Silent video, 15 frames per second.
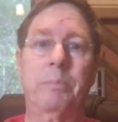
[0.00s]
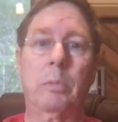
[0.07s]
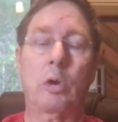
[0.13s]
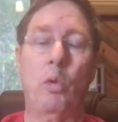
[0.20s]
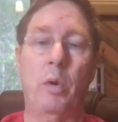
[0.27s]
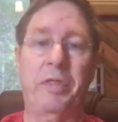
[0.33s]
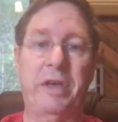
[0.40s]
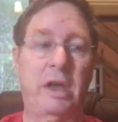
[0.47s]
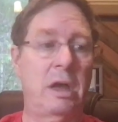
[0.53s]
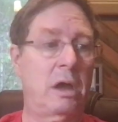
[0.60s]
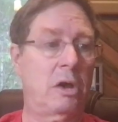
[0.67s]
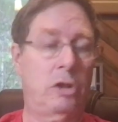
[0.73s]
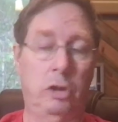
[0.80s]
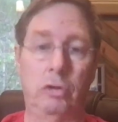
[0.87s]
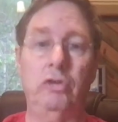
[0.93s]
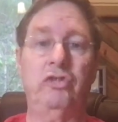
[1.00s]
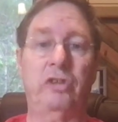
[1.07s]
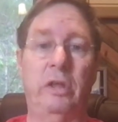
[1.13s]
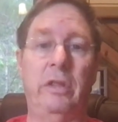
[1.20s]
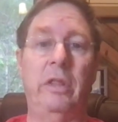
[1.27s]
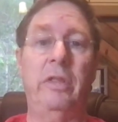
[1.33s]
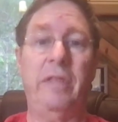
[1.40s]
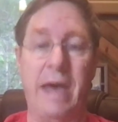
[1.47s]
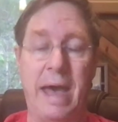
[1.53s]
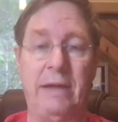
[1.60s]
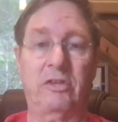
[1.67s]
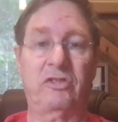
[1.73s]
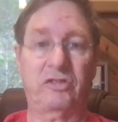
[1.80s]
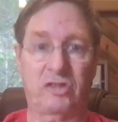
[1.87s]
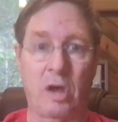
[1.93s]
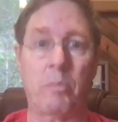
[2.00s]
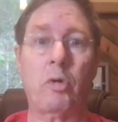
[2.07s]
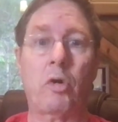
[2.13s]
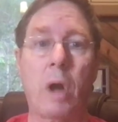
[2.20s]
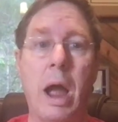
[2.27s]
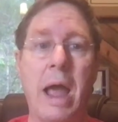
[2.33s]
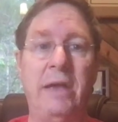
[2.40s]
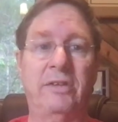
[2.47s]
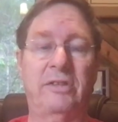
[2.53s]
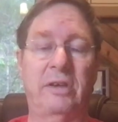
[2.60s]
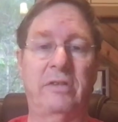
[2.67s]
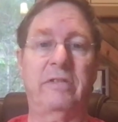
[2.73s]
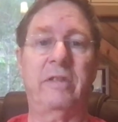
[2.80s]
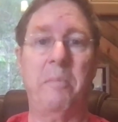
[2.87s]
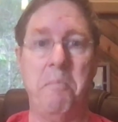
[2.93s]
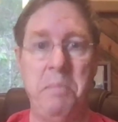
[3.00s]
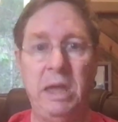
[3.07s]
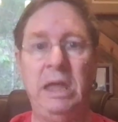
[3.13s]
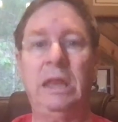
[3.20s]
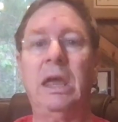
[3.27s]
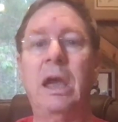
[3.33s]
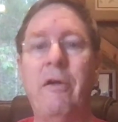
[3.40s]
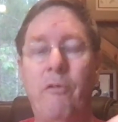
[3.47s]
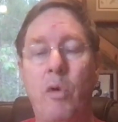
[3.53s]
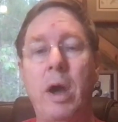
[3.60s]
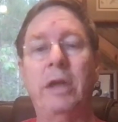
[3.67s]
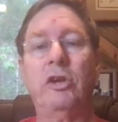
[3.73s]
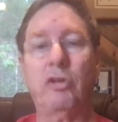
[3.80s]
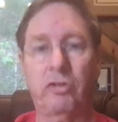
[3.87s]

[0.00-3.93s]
with a conclusion that summarizes the meaning of what you're